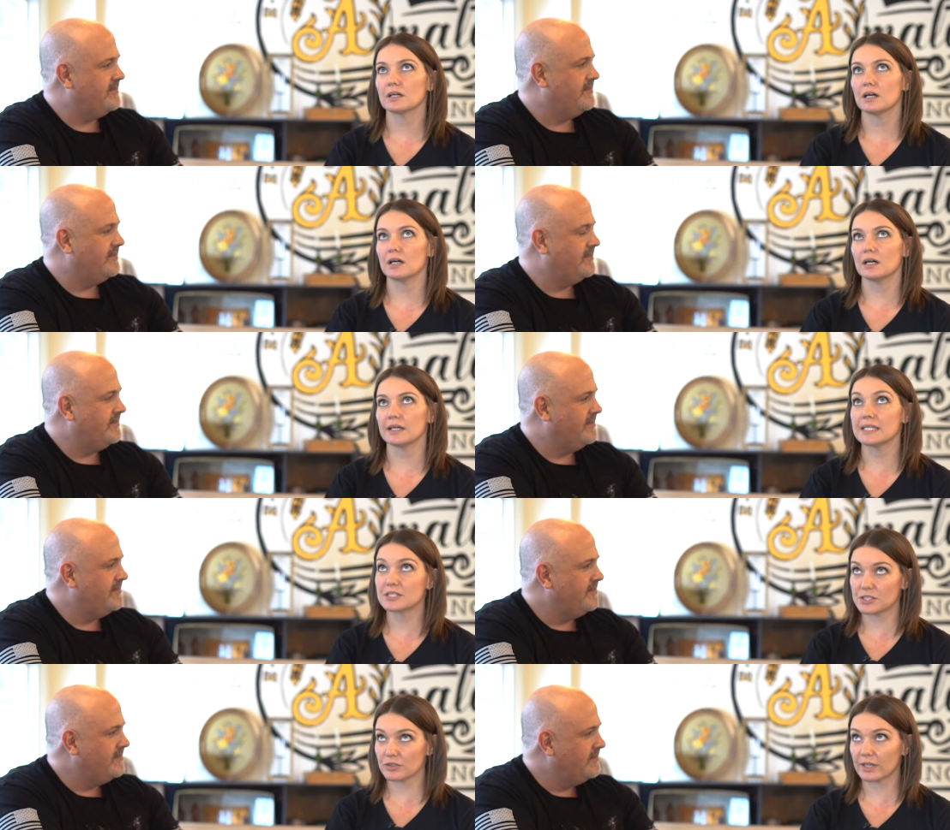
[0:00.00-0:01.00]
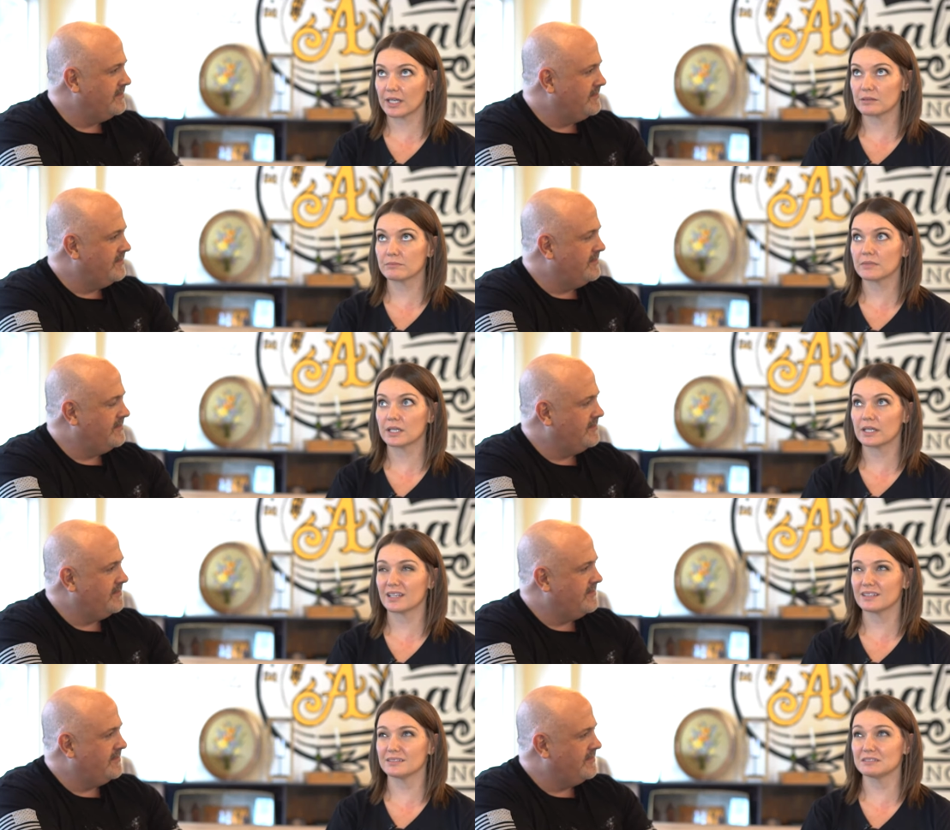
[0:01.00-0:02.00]
Speaker 1: uh, Instagram,
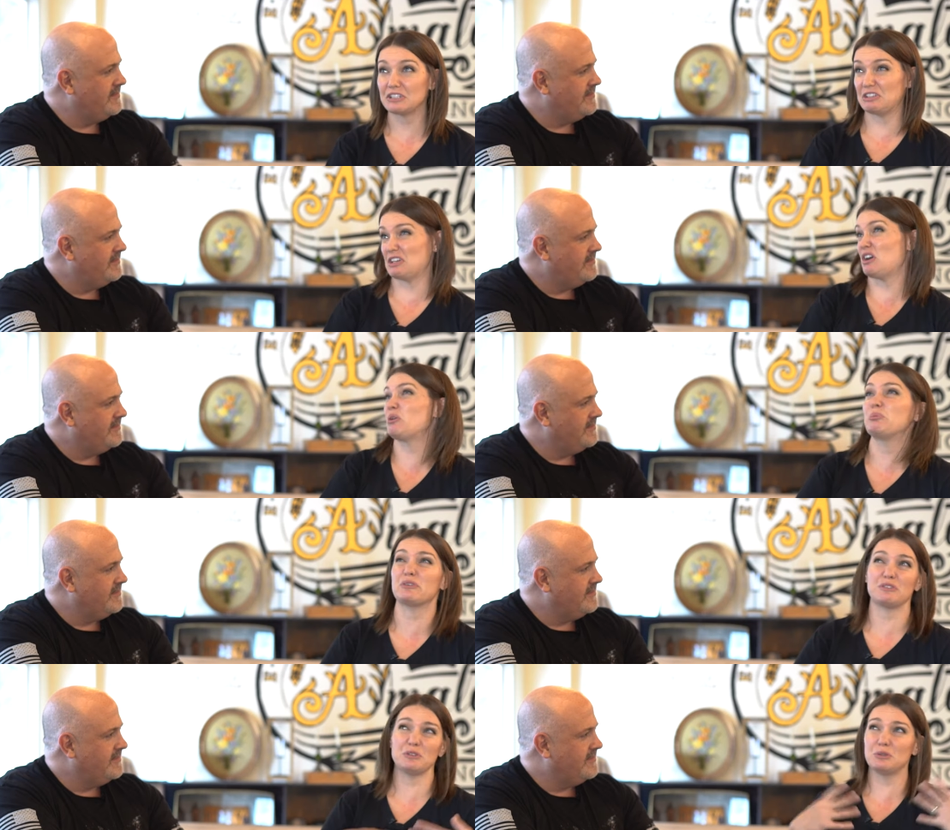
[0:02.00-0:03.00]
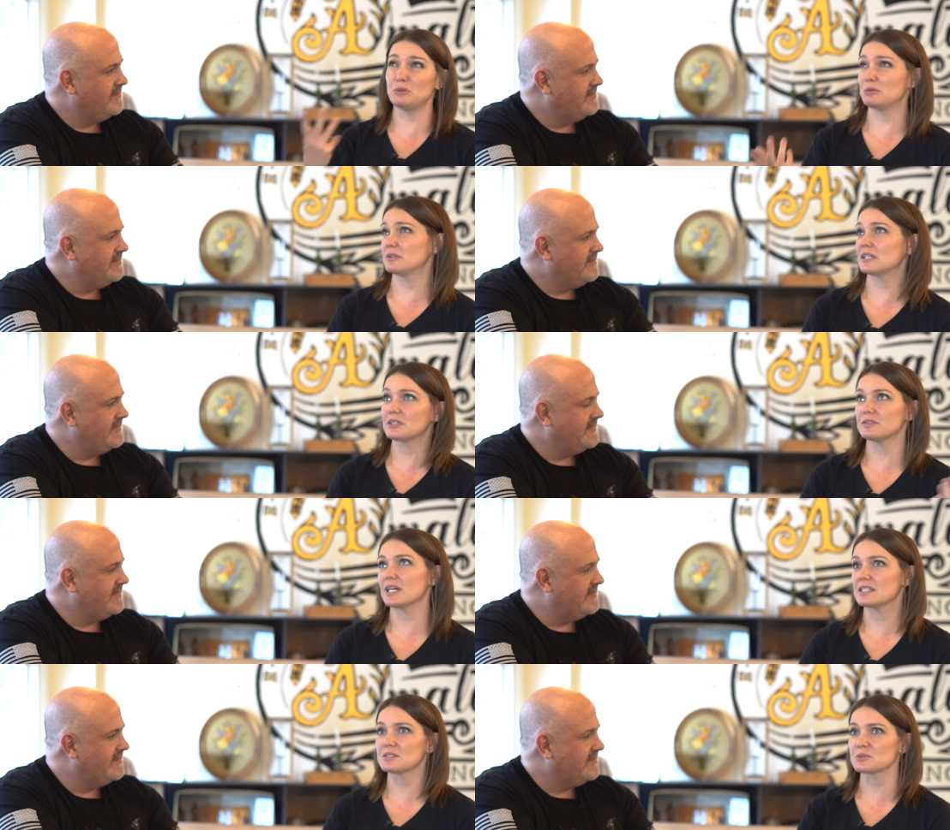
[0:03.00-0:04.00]
and Yelp if you include
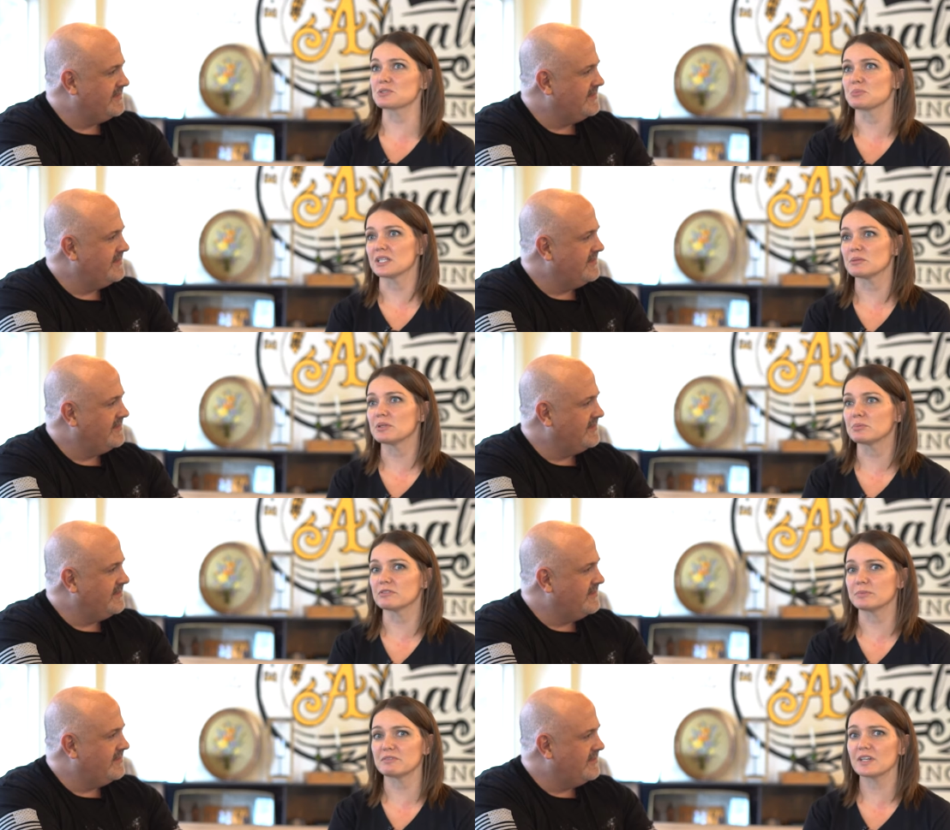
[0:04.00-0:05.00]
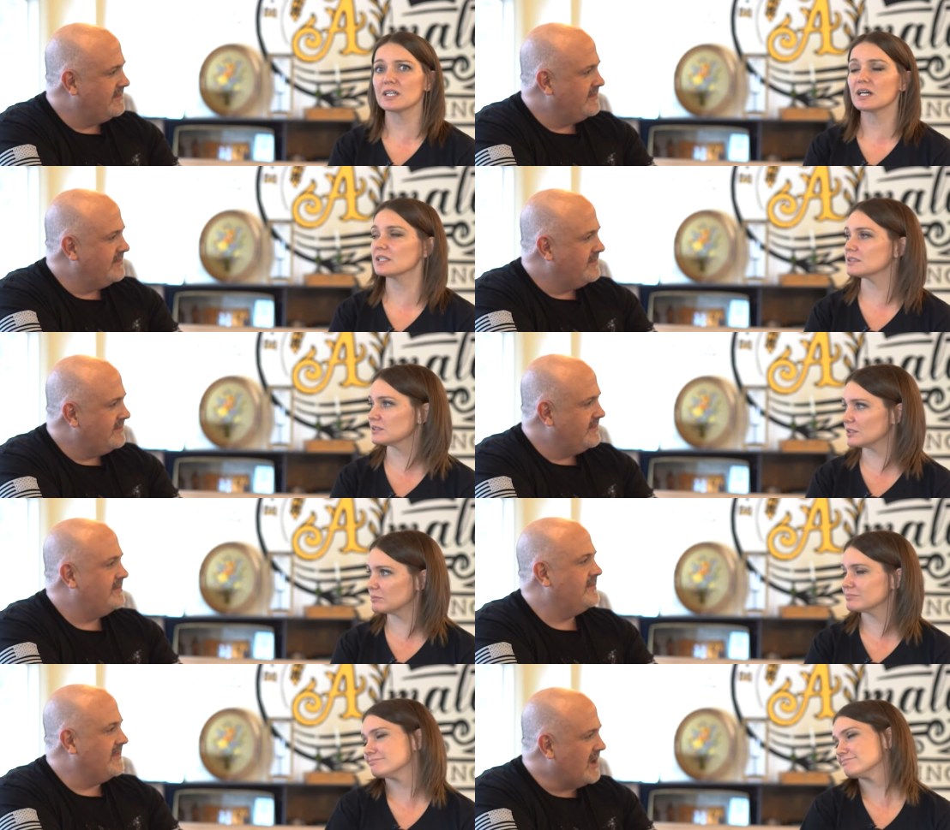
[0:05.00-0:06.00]
that in social media. People have been very kind on Yelp.
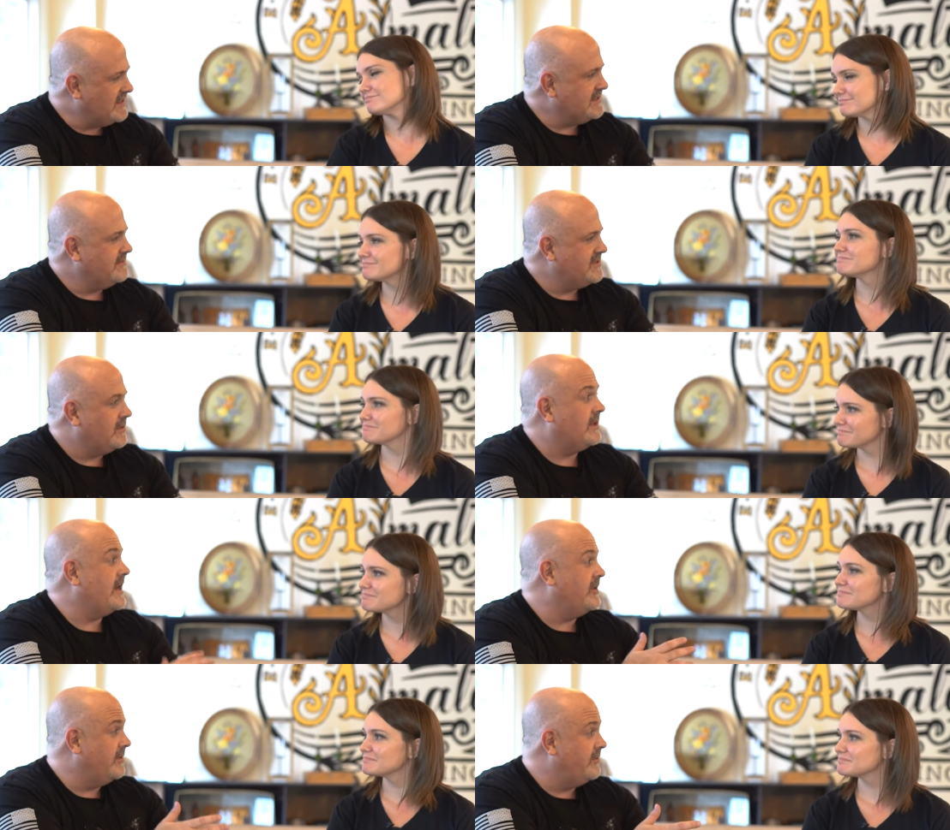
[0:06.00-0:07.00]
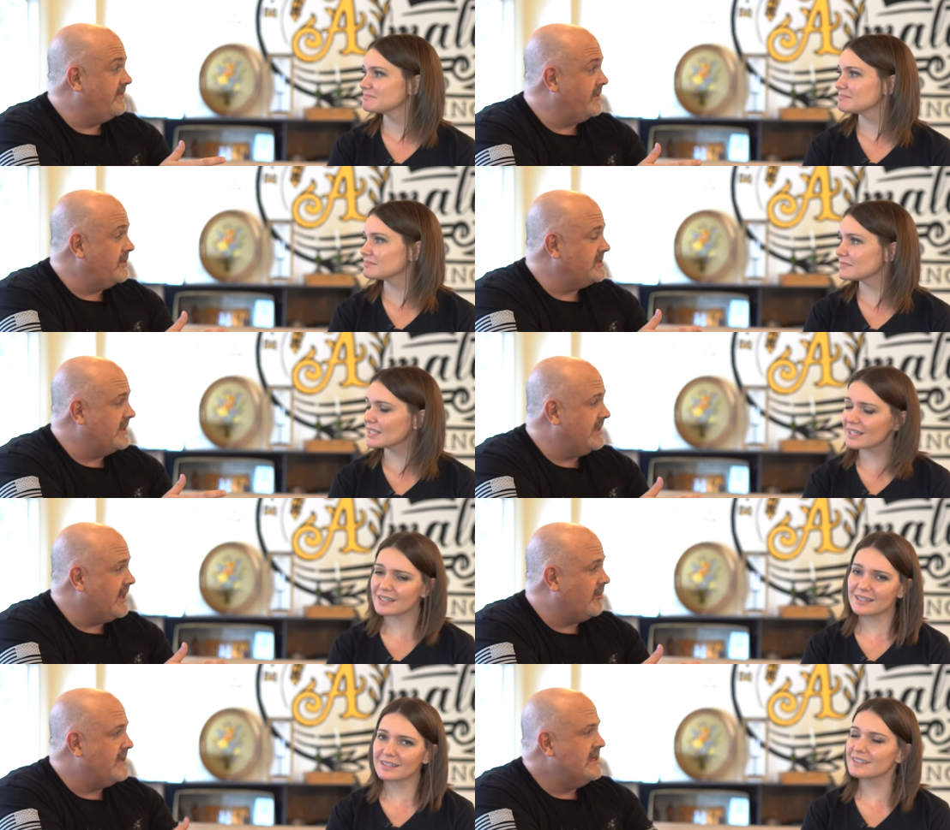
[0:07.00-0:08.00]
Speaker 2: Awesome. So a lot of good reviews on yeah.
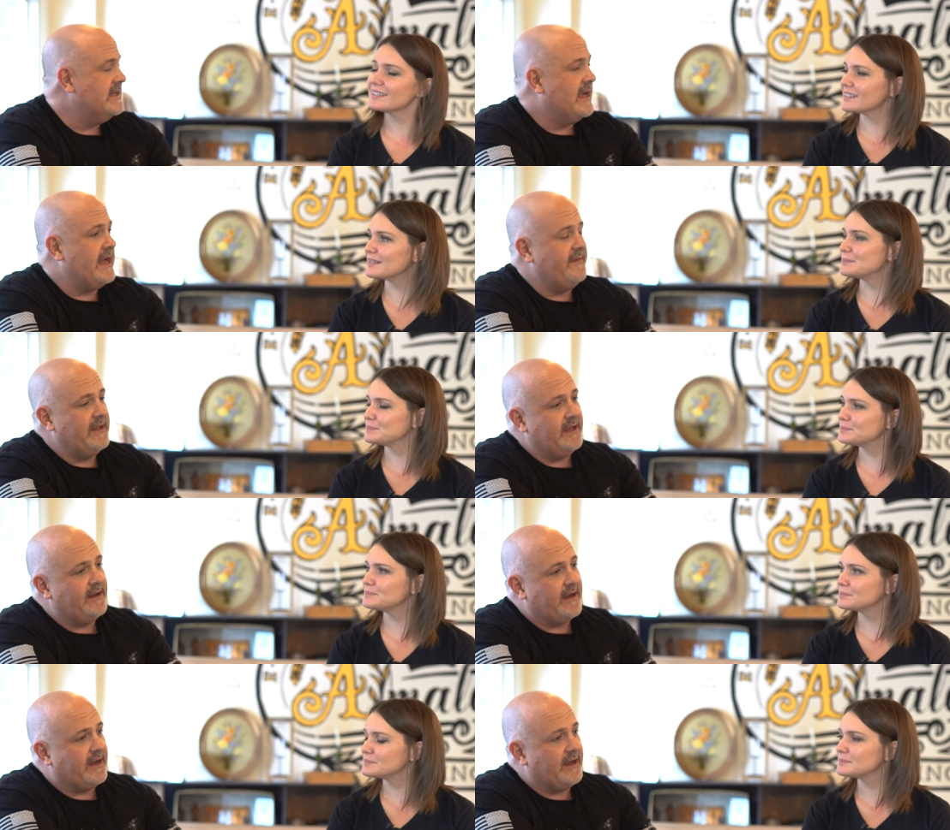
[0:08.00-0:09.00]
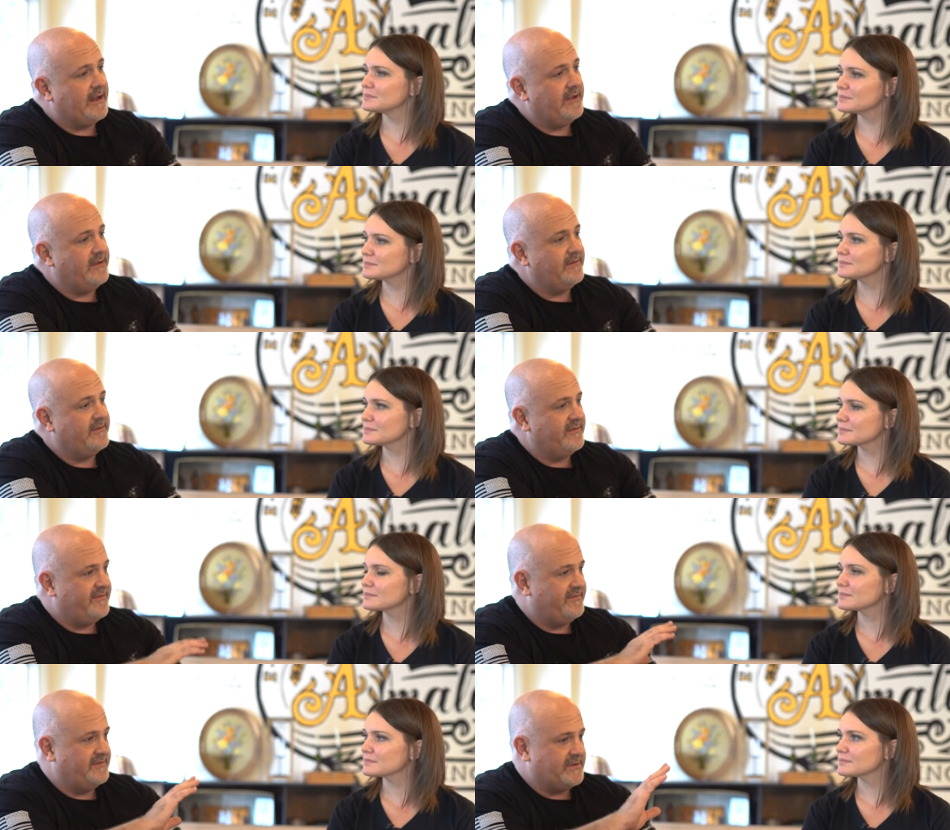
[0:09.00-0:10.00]
Yelp. And then uh,
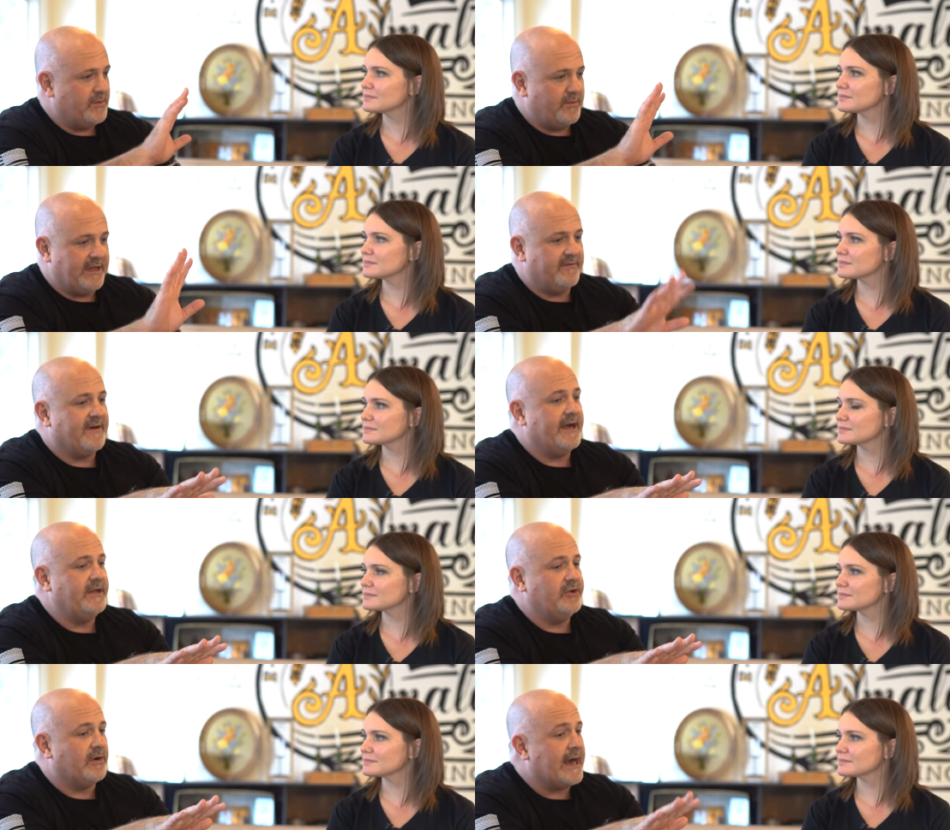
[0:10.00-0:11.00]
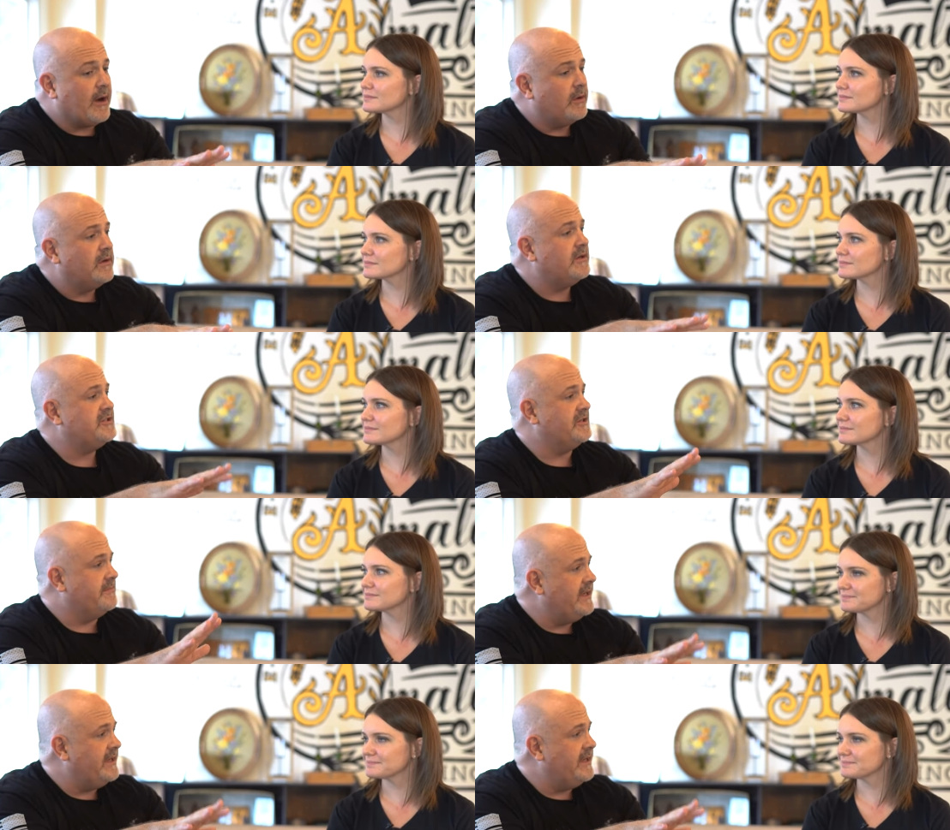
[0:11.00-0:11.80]
so we can find your hours, your